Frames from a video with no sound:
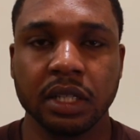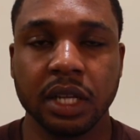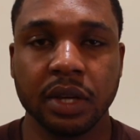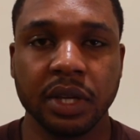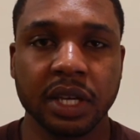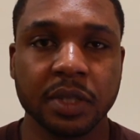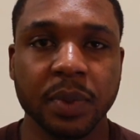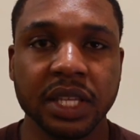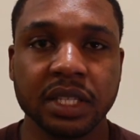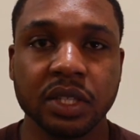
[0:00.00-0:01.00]
Now you're
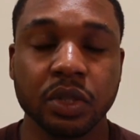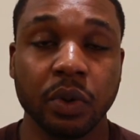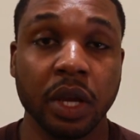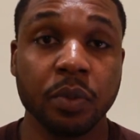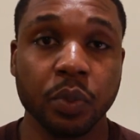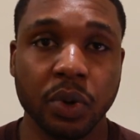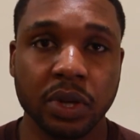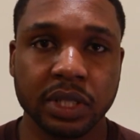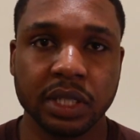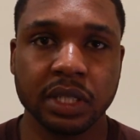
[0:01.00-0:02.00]
expecting to in
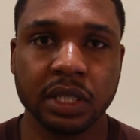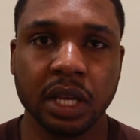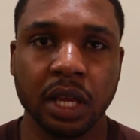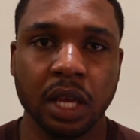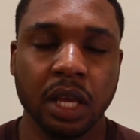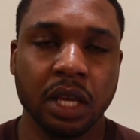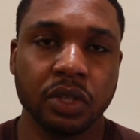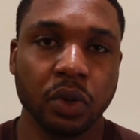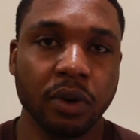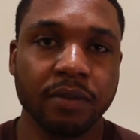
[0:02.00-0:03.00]
process.
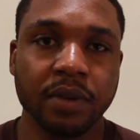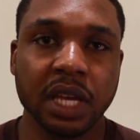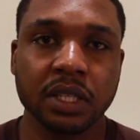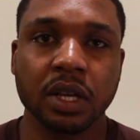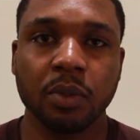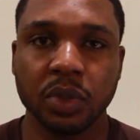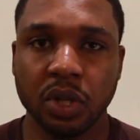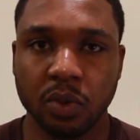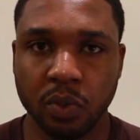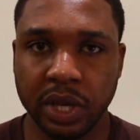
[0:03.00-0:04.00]
So your first couple
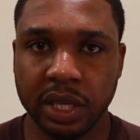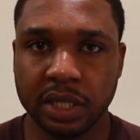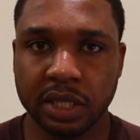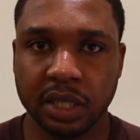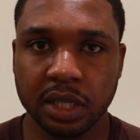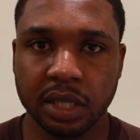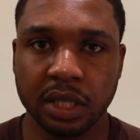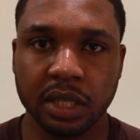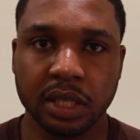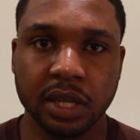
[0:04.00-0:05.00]
of weeks,
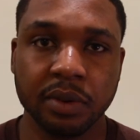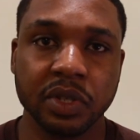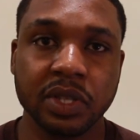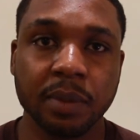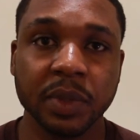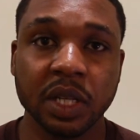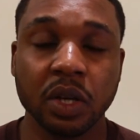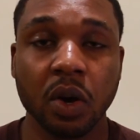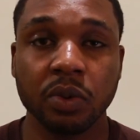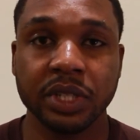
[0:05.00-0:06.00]
there is something
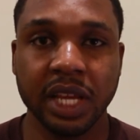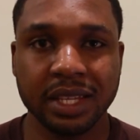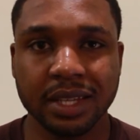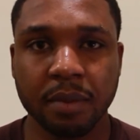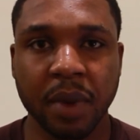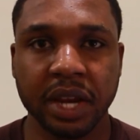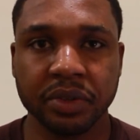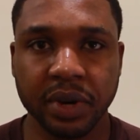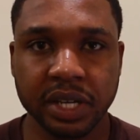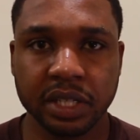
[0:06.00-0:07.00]
called data
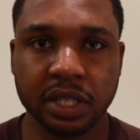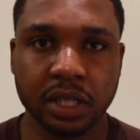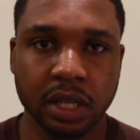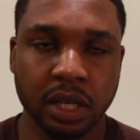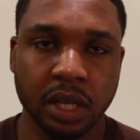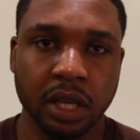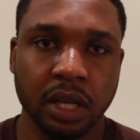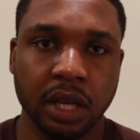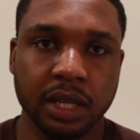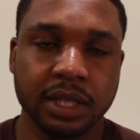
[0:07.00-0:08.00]
migration,
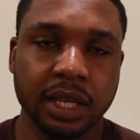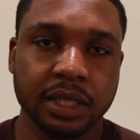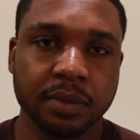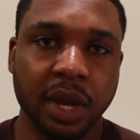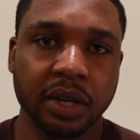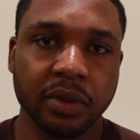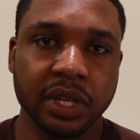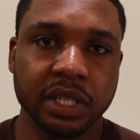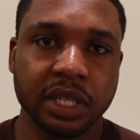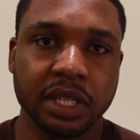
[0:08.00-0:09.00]
and data
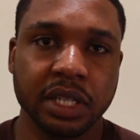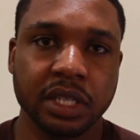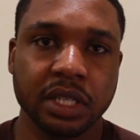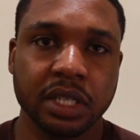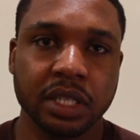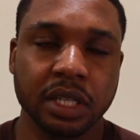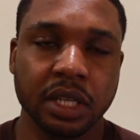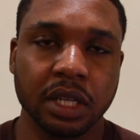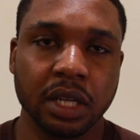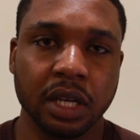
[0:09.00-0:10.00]
migration is
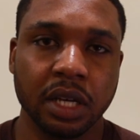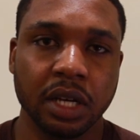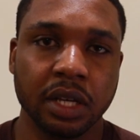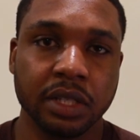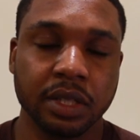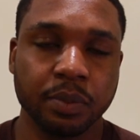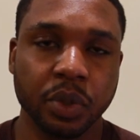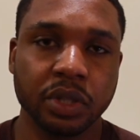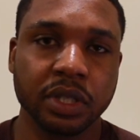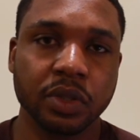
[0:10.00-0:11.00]
the
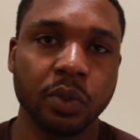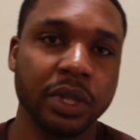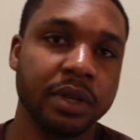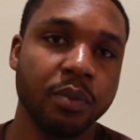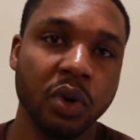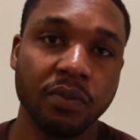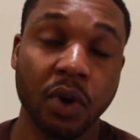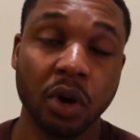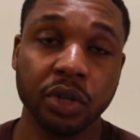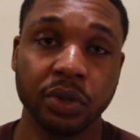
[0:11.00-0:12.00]
process where they move
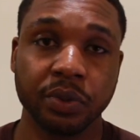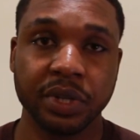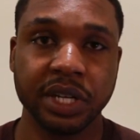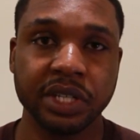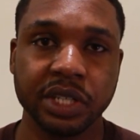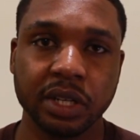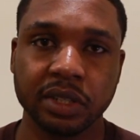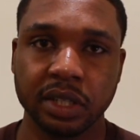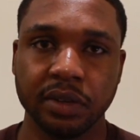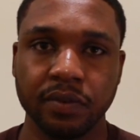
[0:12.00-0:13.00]
all your
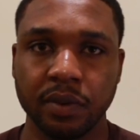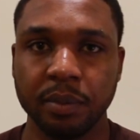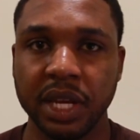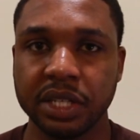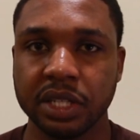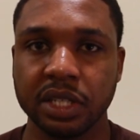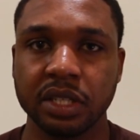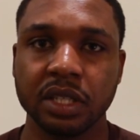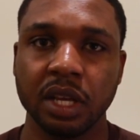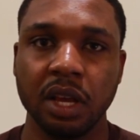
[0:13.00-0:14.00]
credentials and
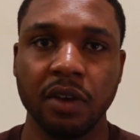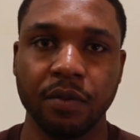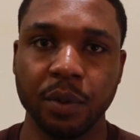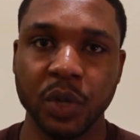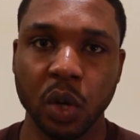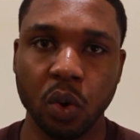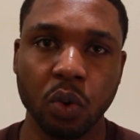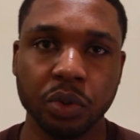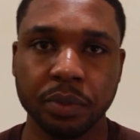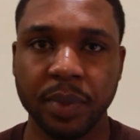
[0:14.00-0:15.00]
informations from your
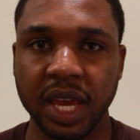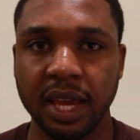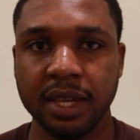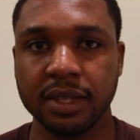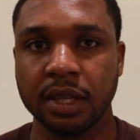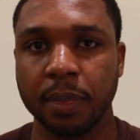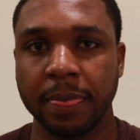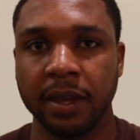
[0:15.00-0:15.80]
old base